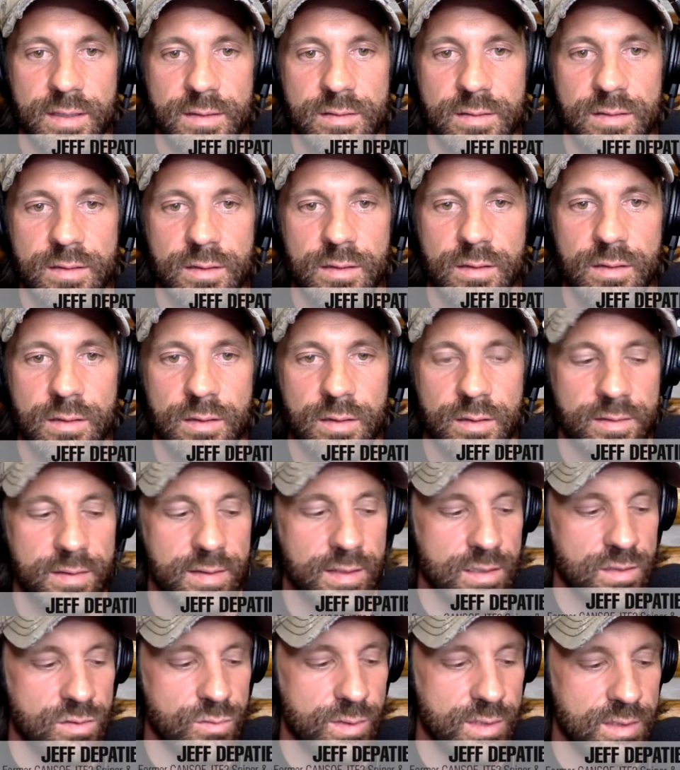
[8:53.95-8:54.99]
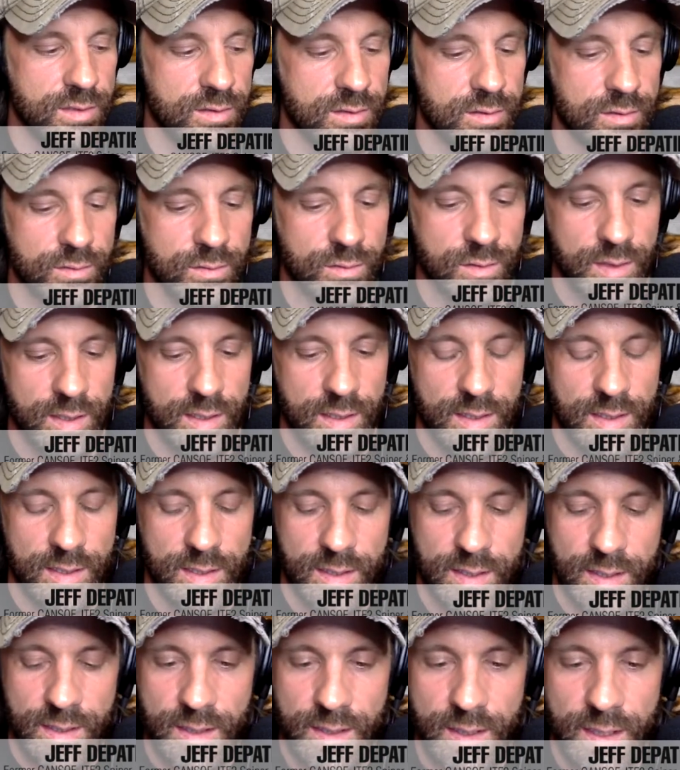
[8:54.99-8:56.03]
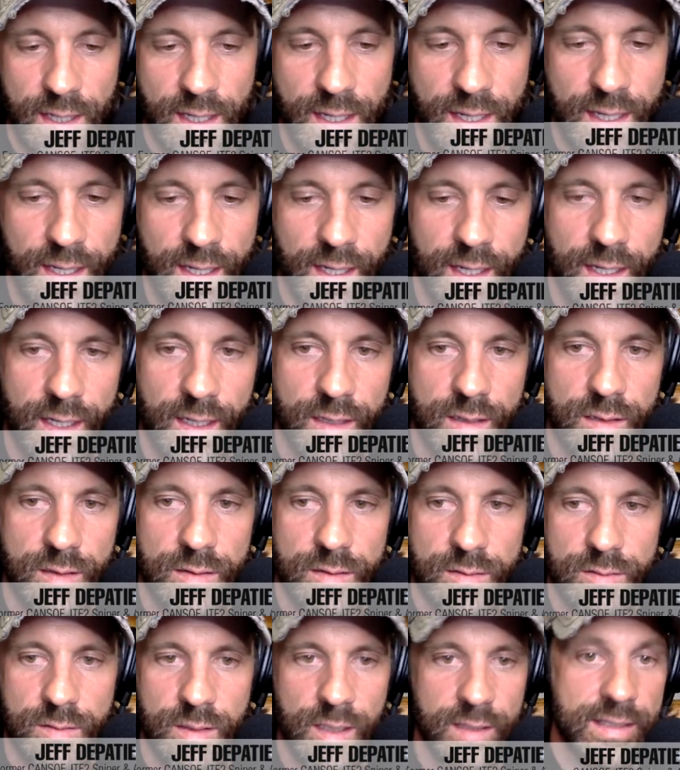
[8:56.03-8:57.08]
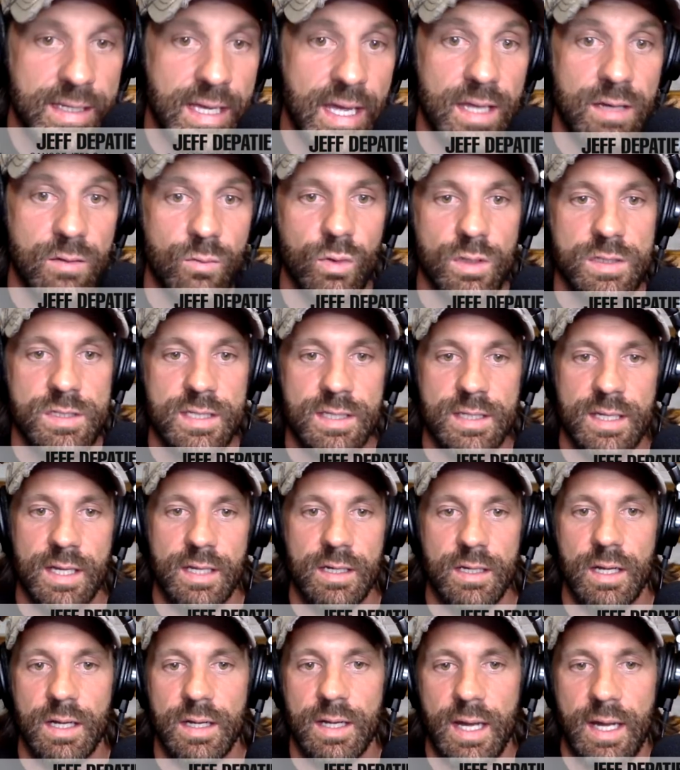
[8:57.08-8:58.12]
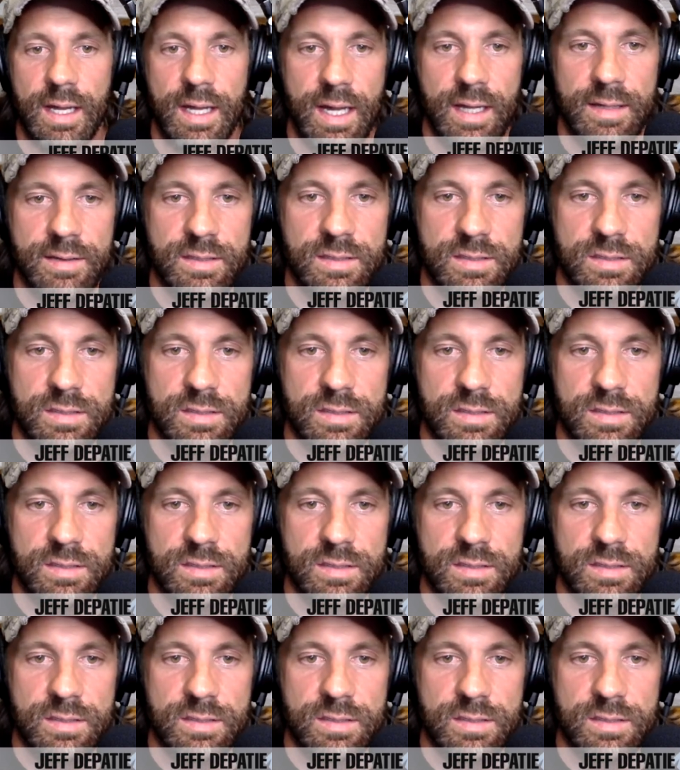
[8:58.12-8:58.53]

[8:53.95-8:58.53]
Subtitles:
and the things we do. And once again, I had this